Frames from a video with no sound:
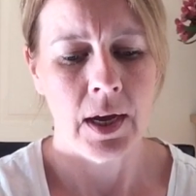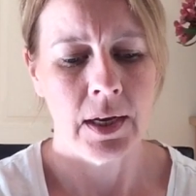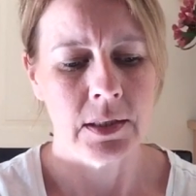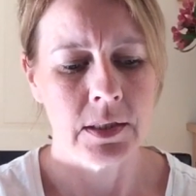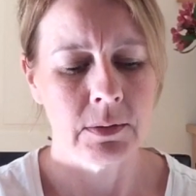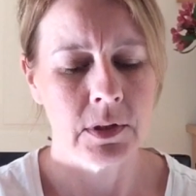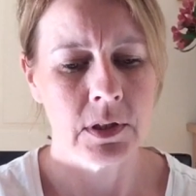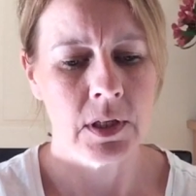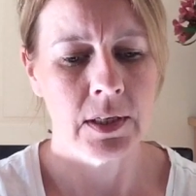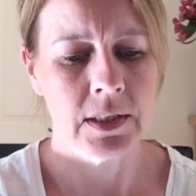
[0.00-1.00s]
and
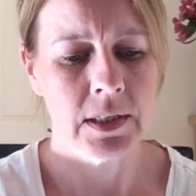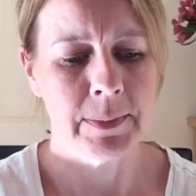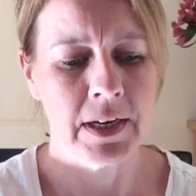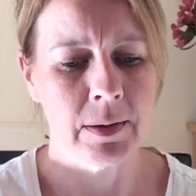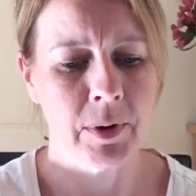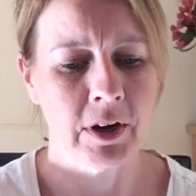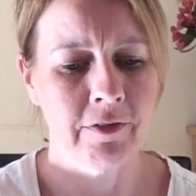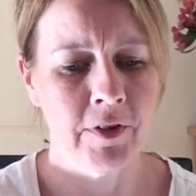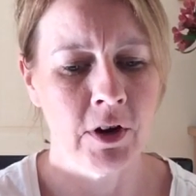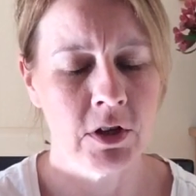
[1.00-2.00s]
decided to make it my
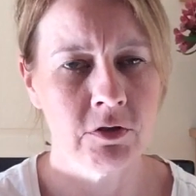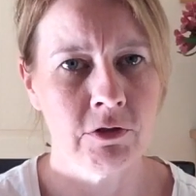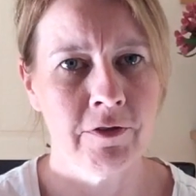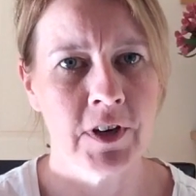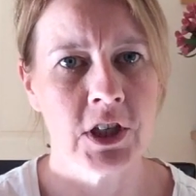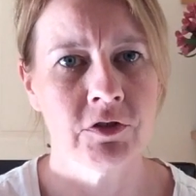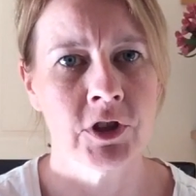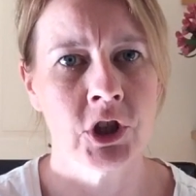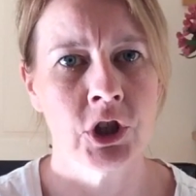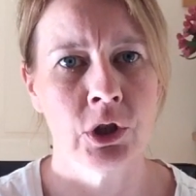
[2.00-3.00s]
focus for a finish
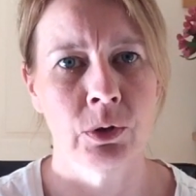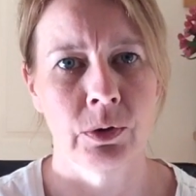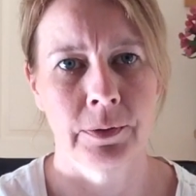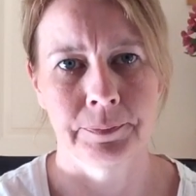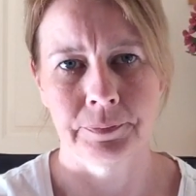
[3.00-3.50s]
for June.